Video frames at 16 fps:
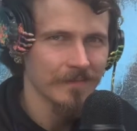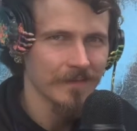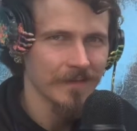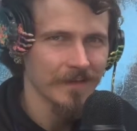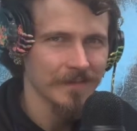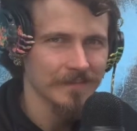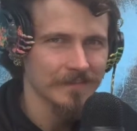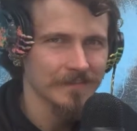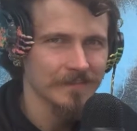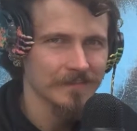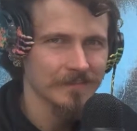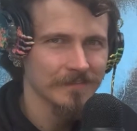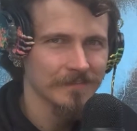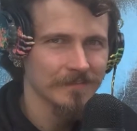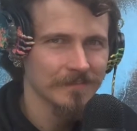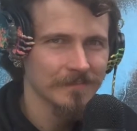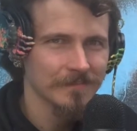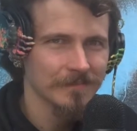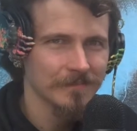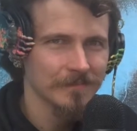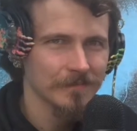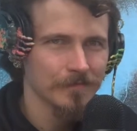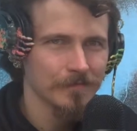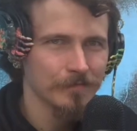that
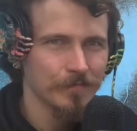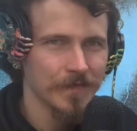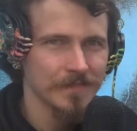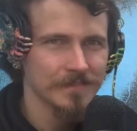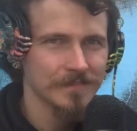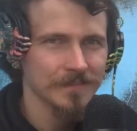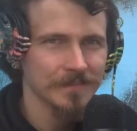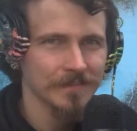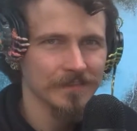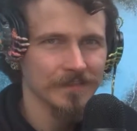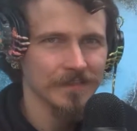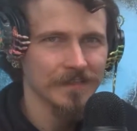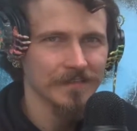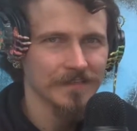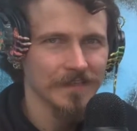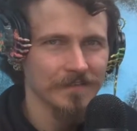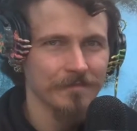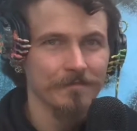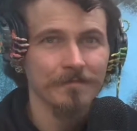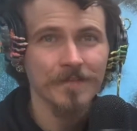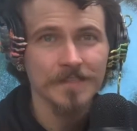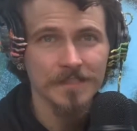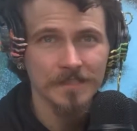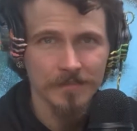basically is a
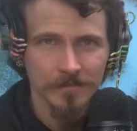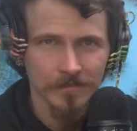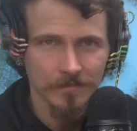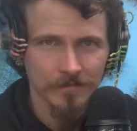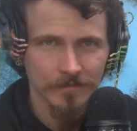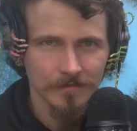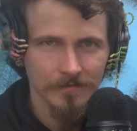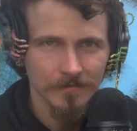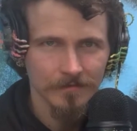physical